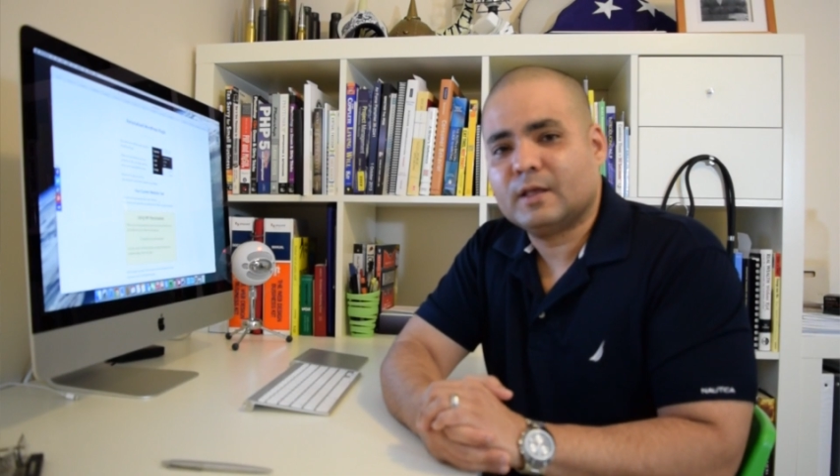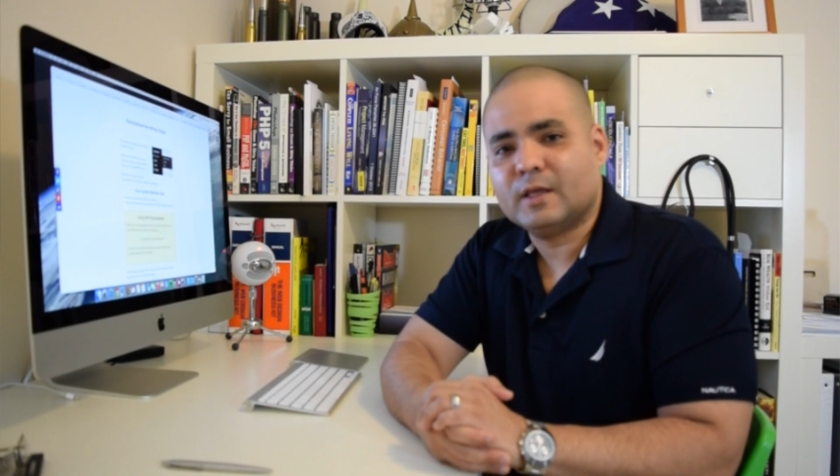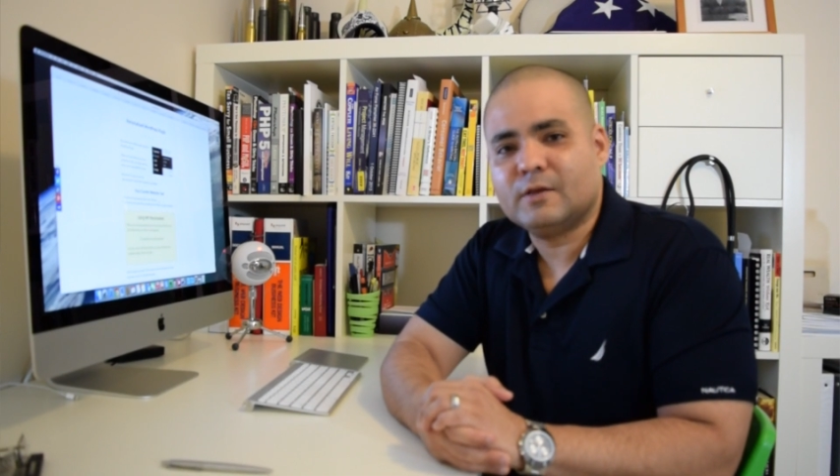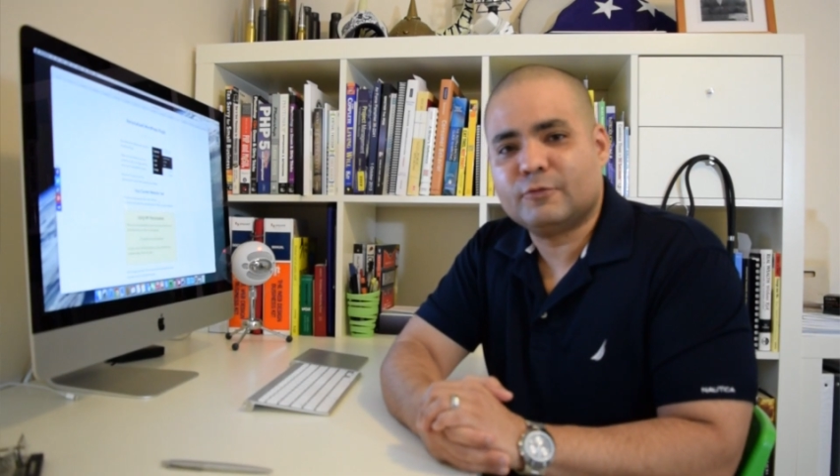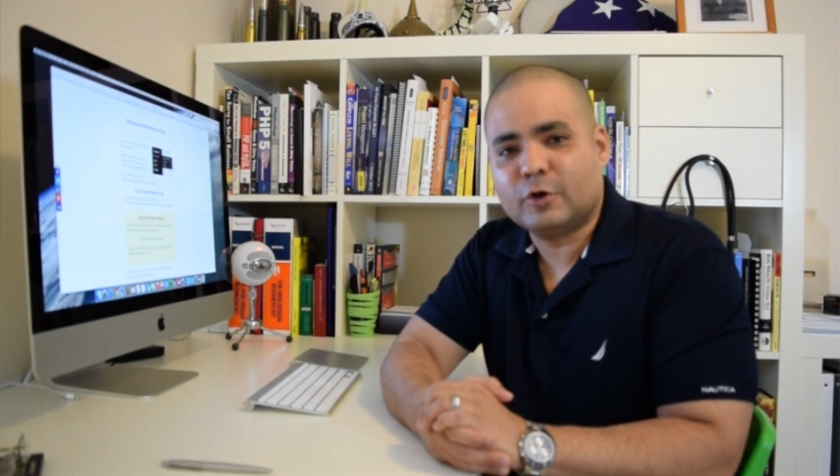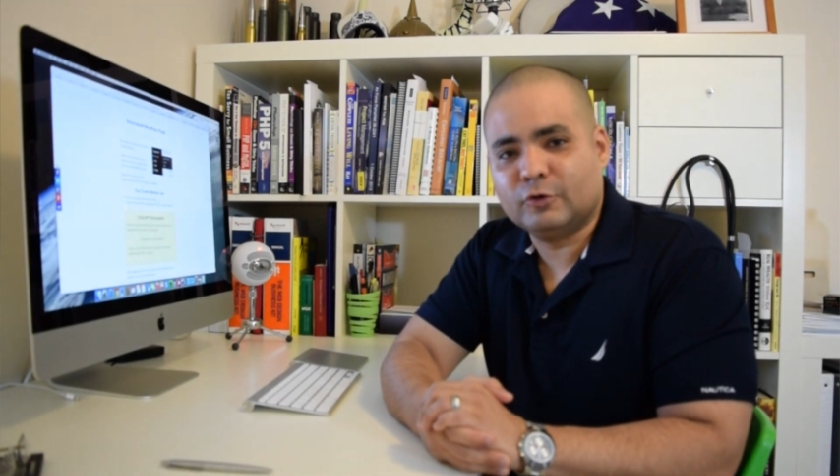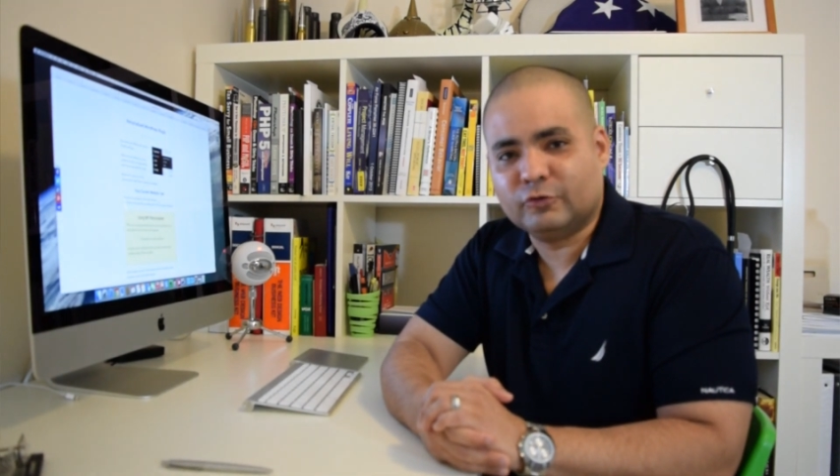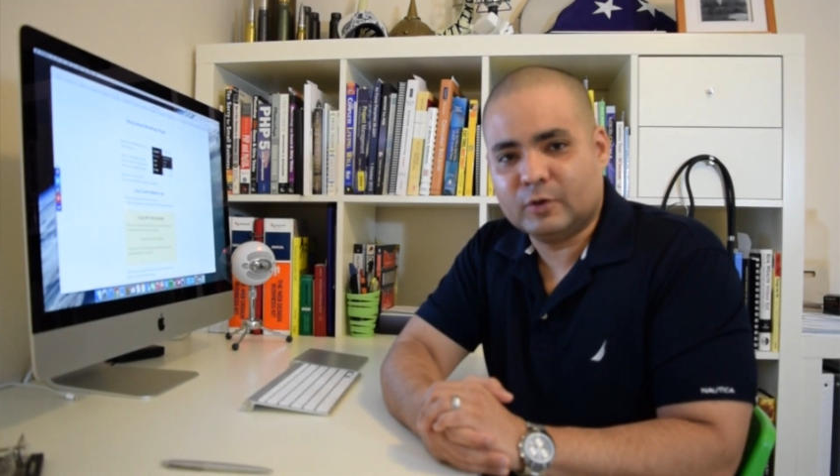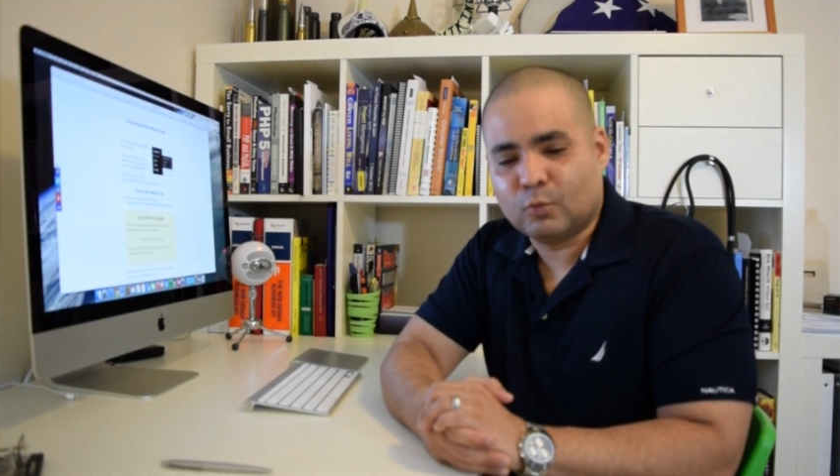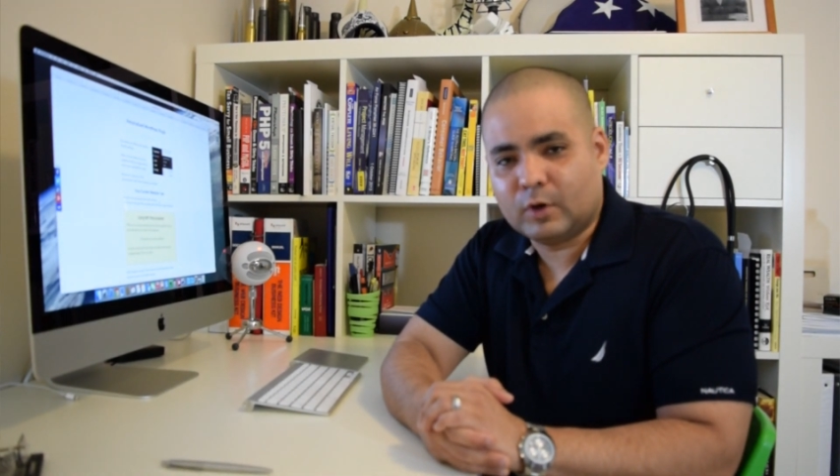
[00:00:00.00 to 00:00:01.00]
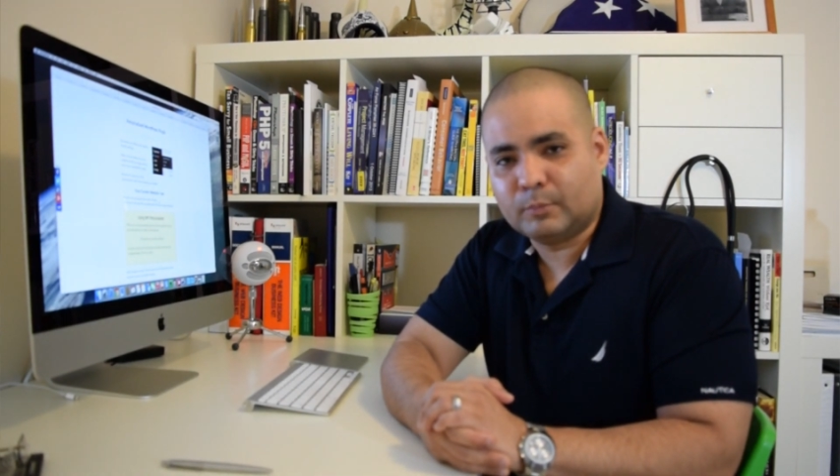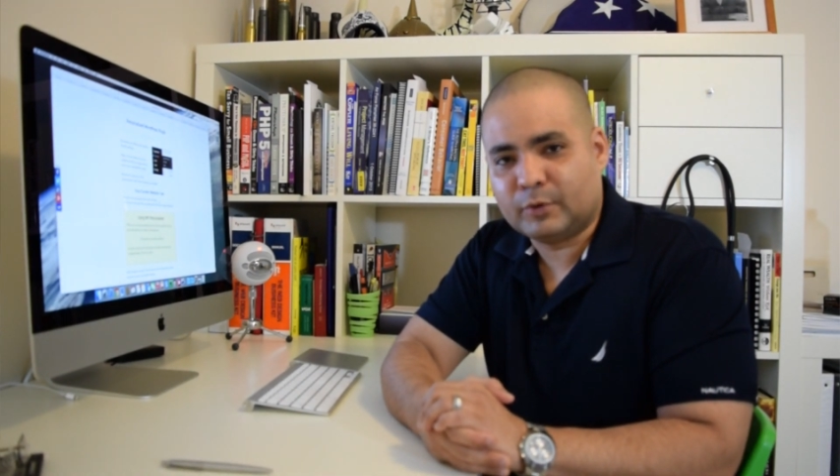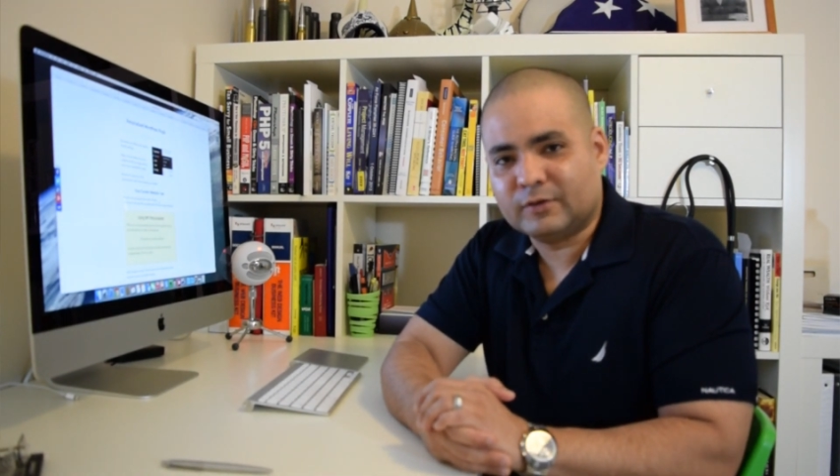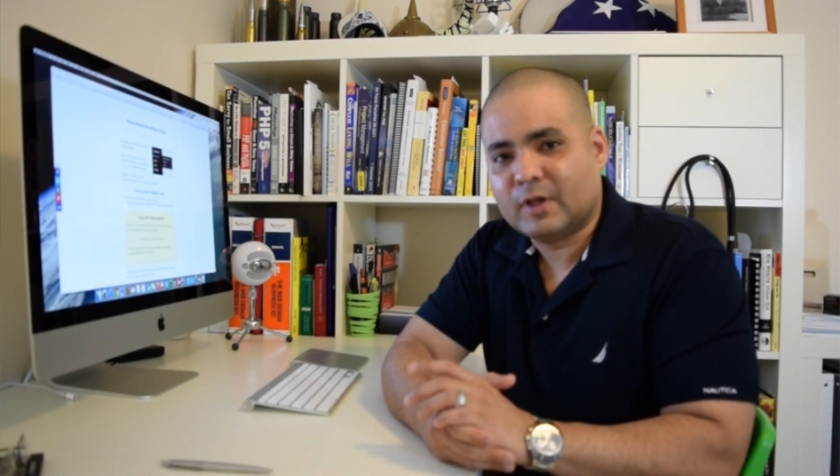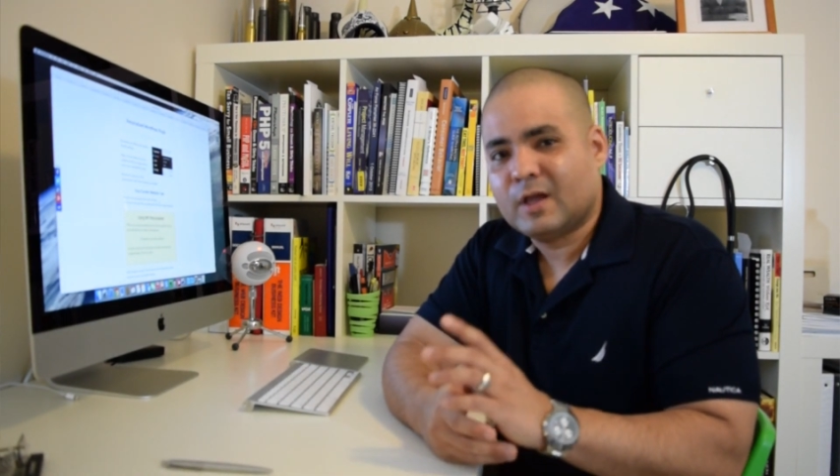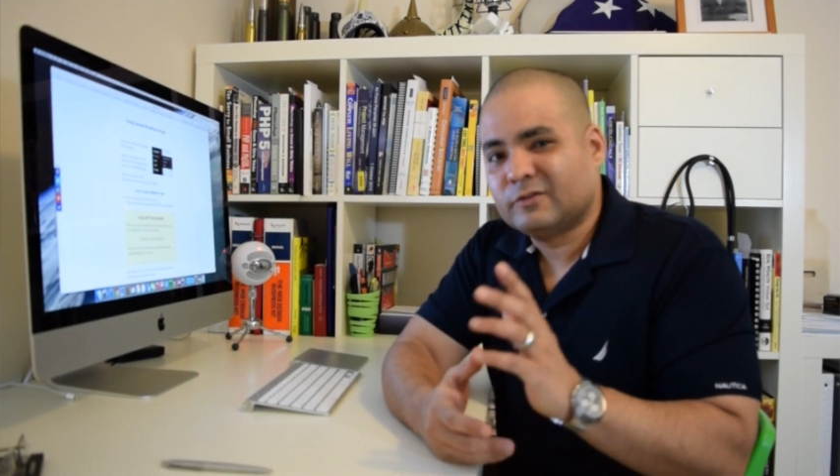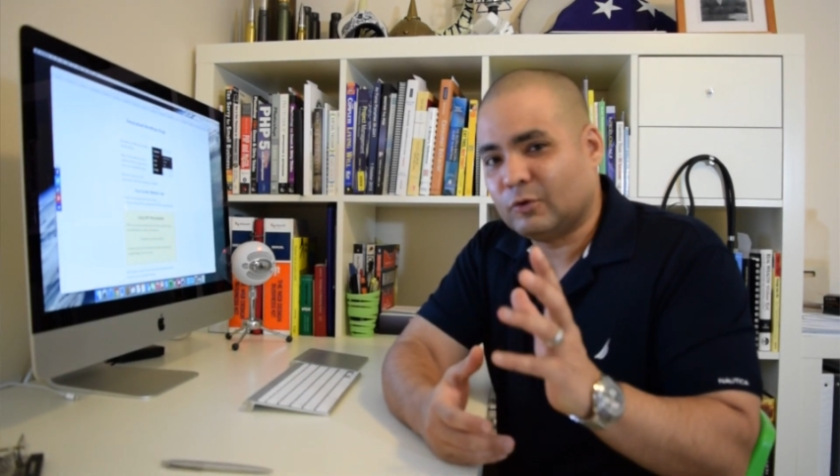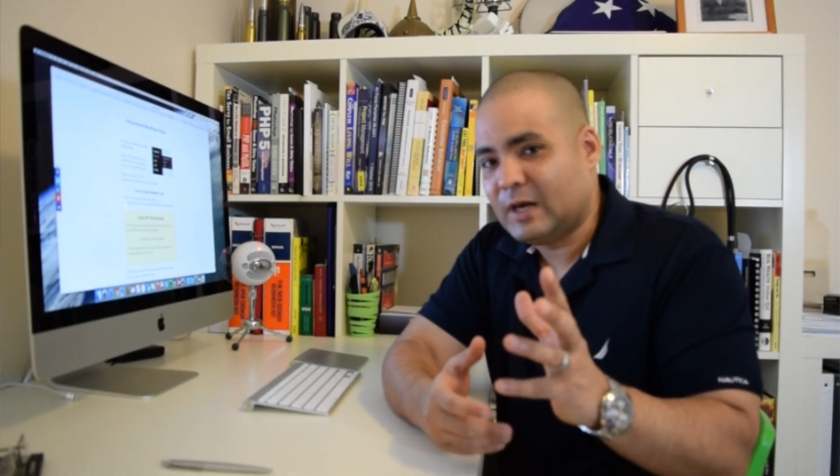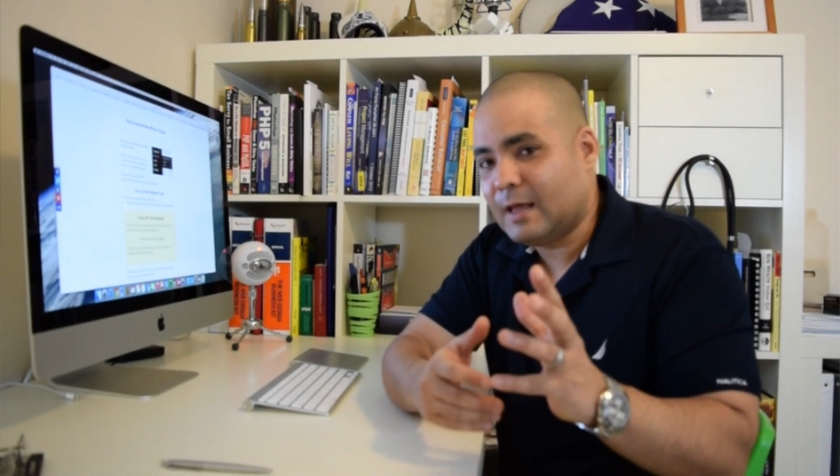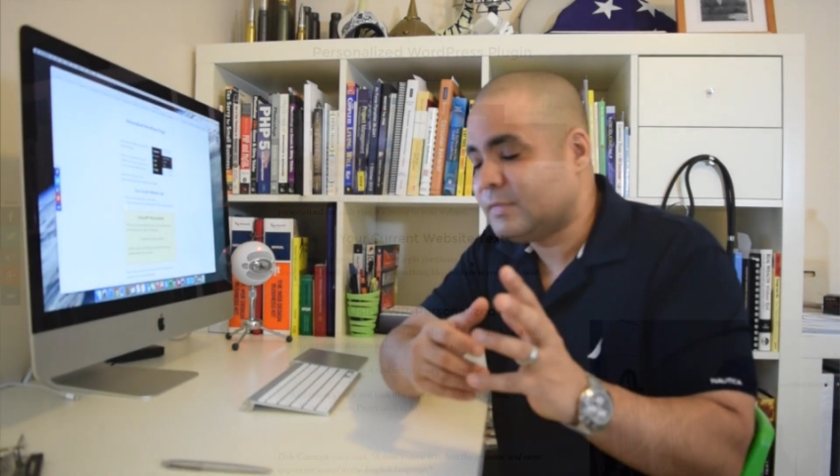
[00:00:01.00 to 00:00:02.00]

if you're using WordPress. So let